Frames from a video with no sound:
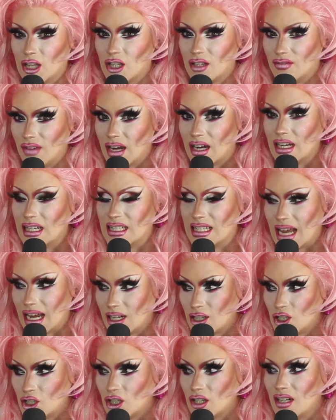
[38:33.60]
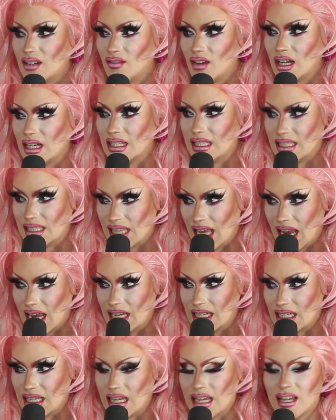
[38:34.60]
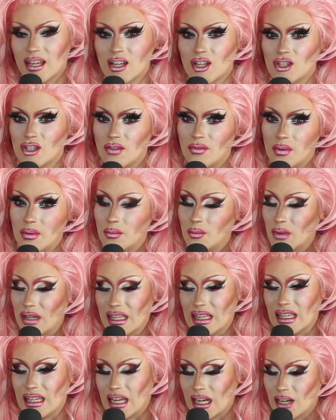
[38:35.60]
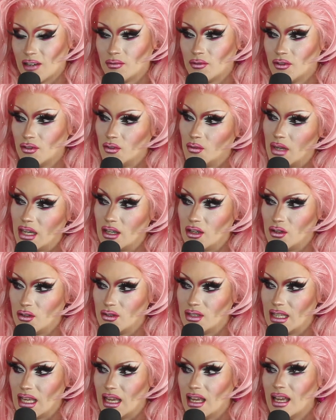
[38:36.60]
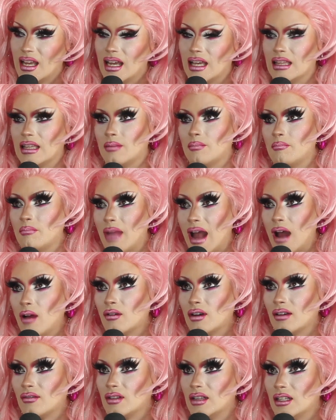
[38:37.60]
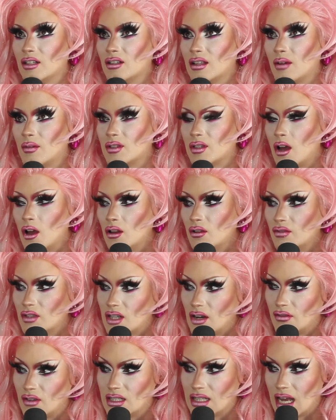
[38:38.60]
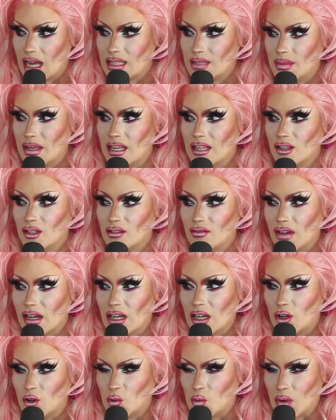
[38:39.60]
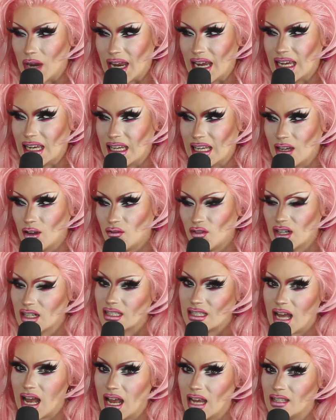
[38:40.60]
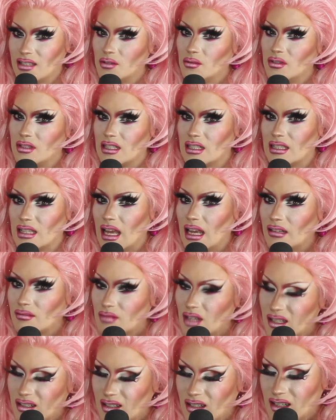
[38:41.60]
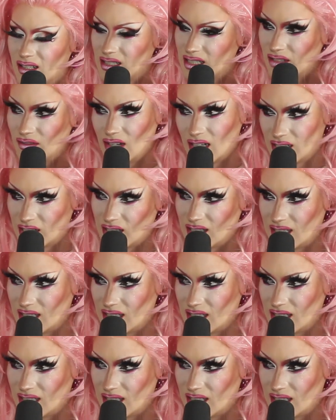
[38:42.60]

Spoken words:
look very textured and very sandy. So you have to be really careful in the way you use it. Mm-hmm. And the amount of glitter that was all over Jeffrey's eyes made it look very grainy over his eyes. So it was just like, Diva-licious